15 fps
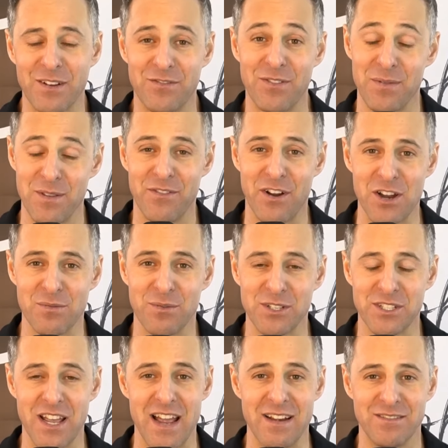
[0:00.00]
from the variable
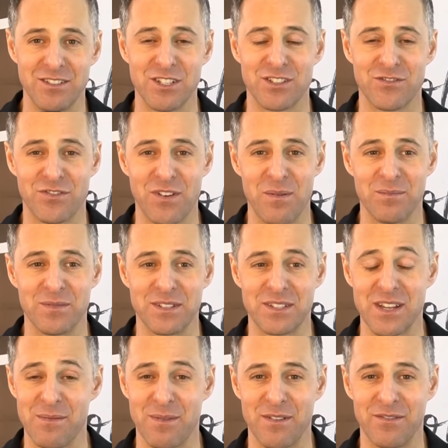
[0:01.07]
side, just from
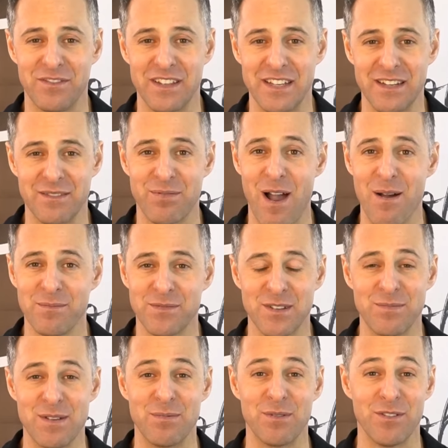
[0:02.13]
some of the problems
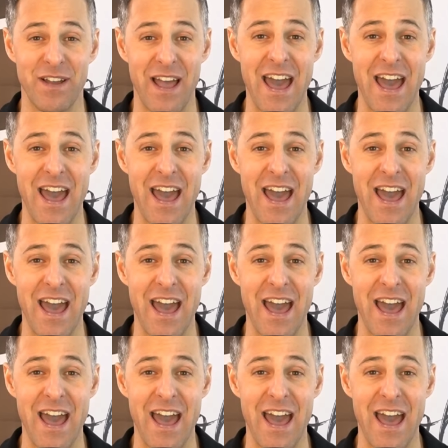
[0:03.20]
that people have